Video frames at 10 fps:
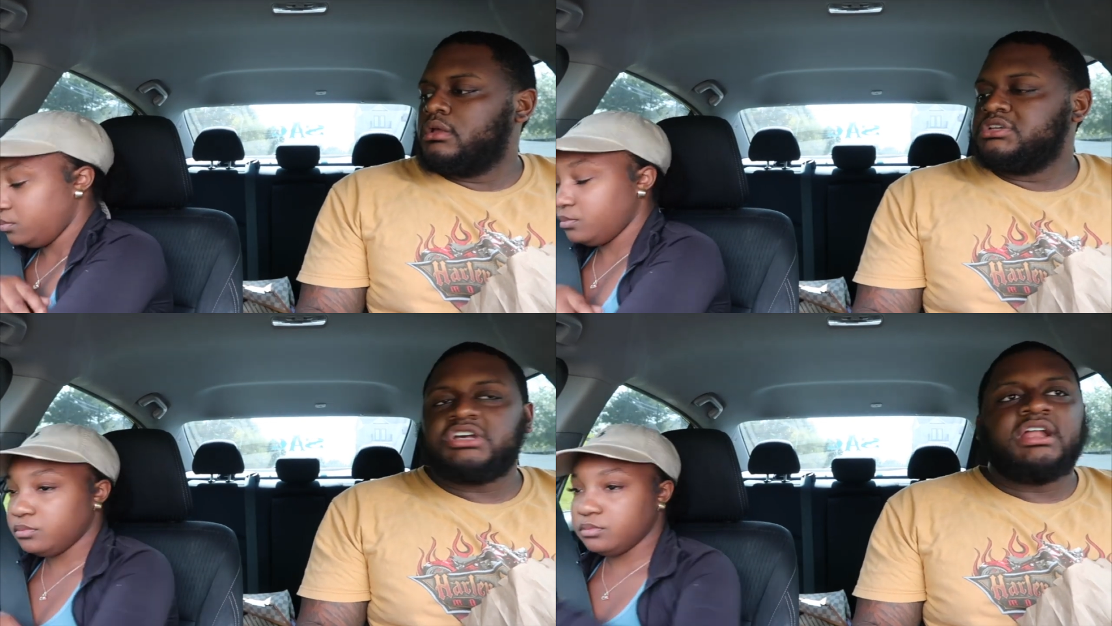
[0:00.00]

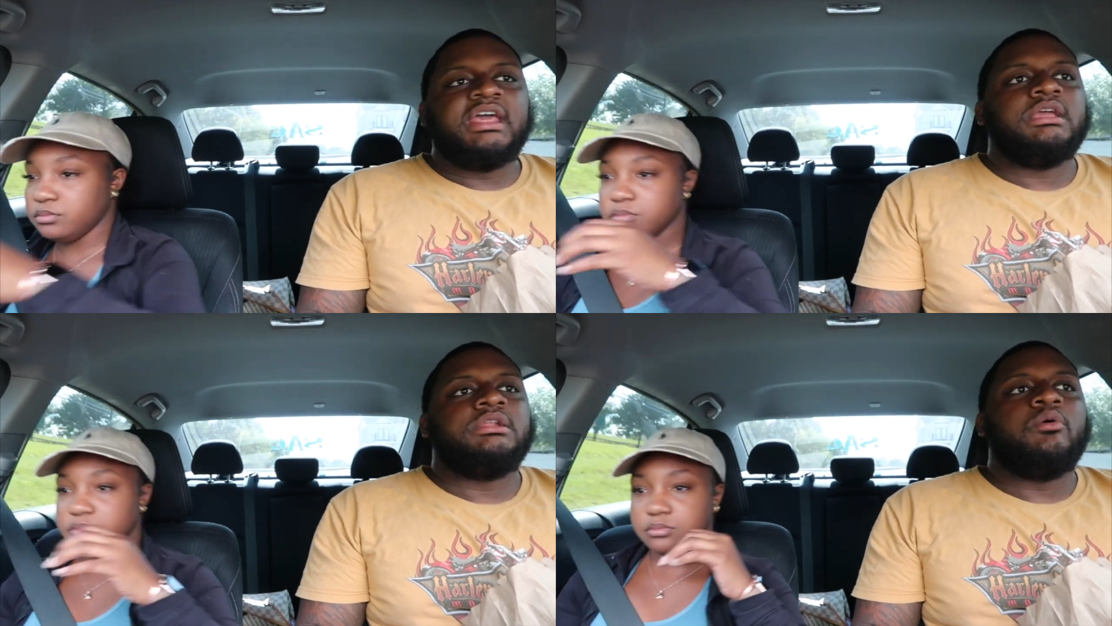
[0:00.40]

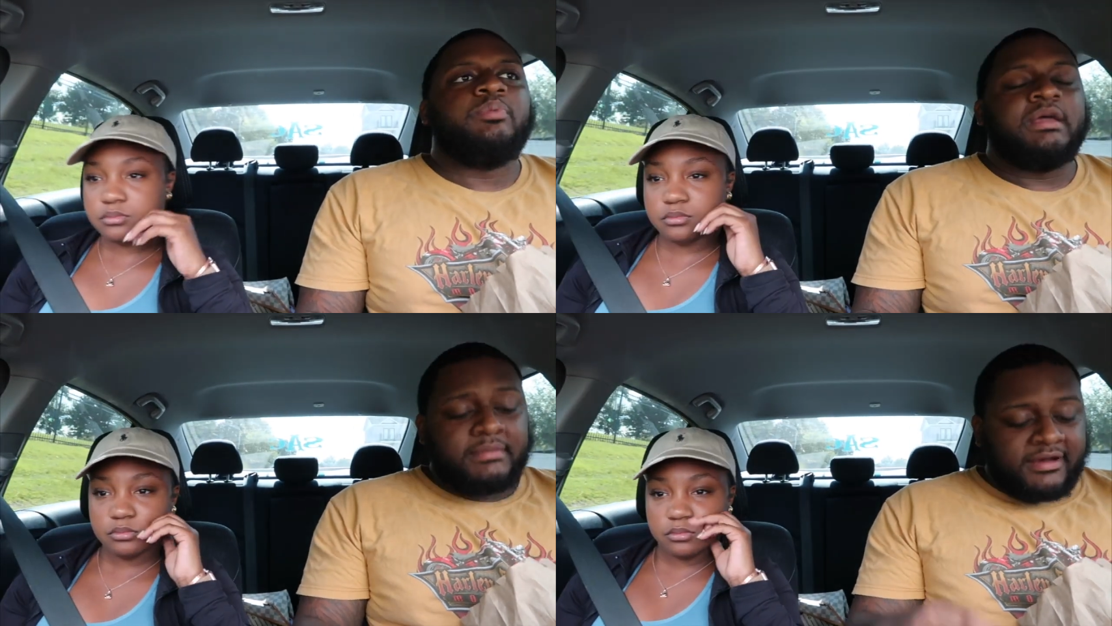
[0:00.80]
Speaker 1: Sh'Day,
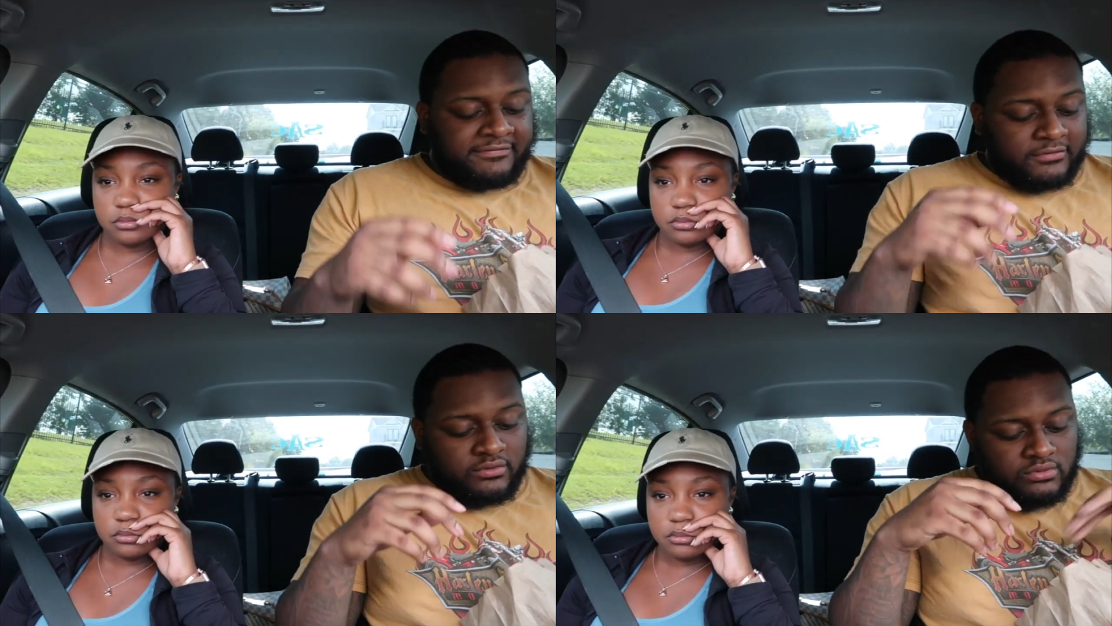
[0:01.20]
don't play my
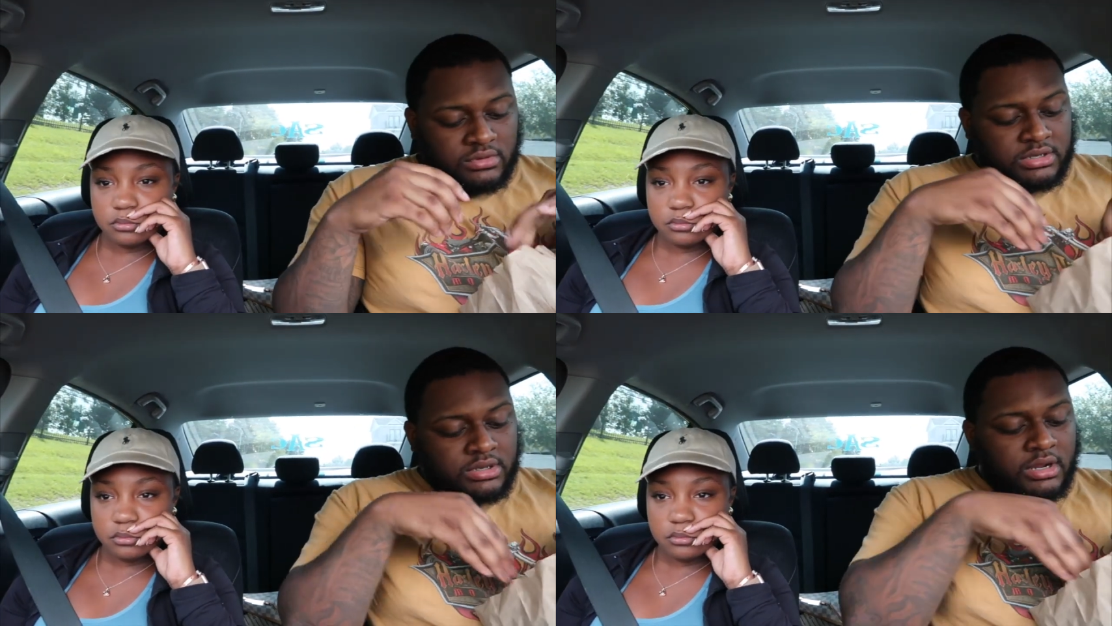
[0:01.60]

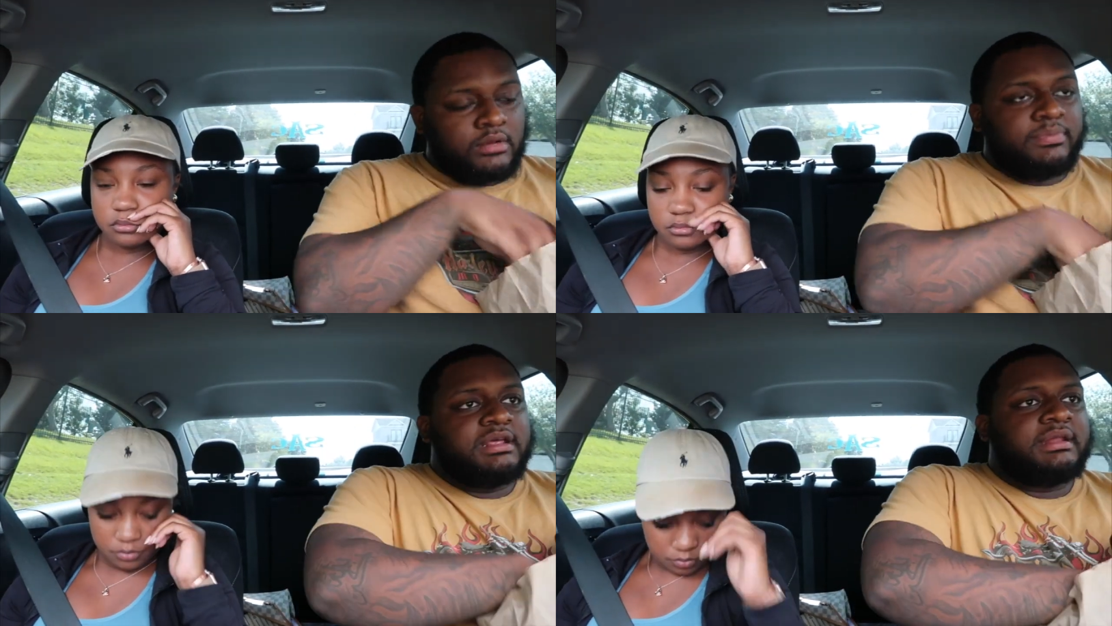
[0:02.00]
food. You know I
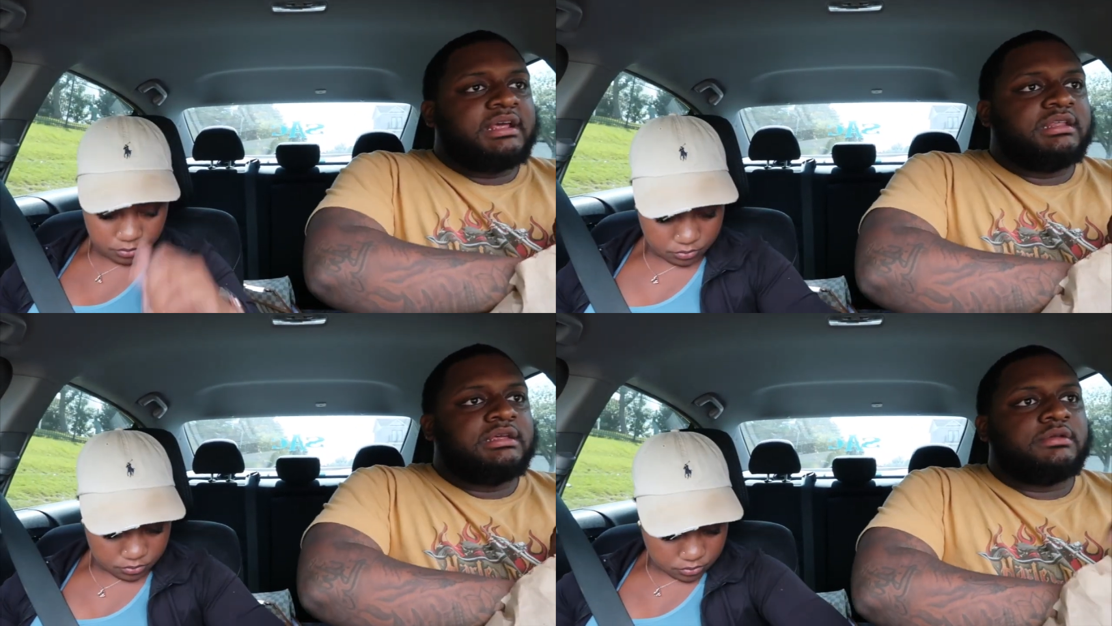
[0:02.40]
don't play
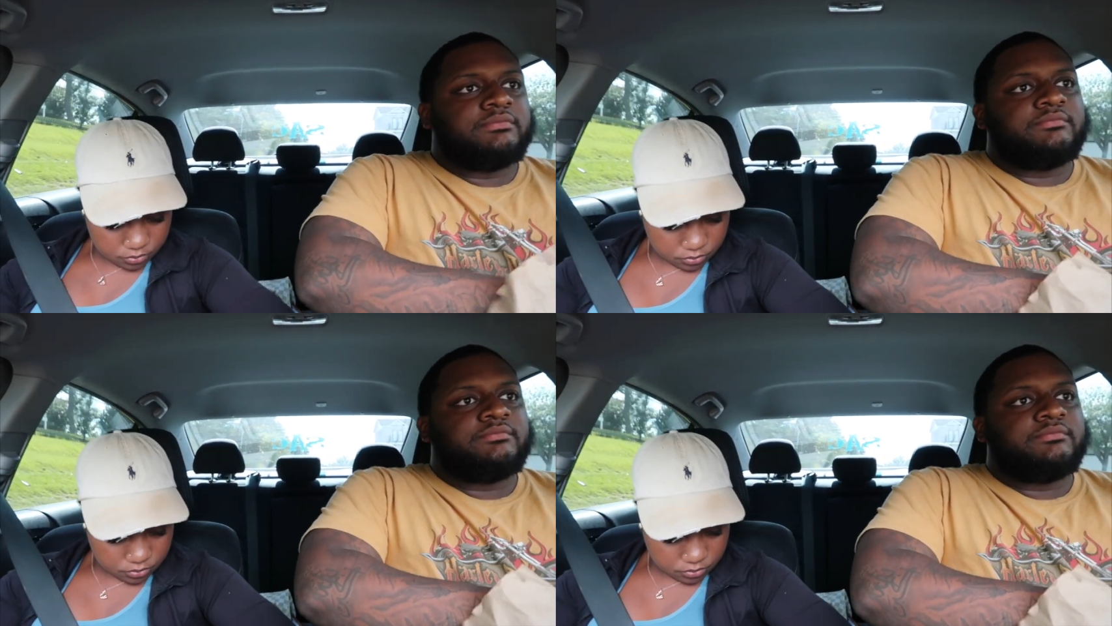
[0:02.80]
like that.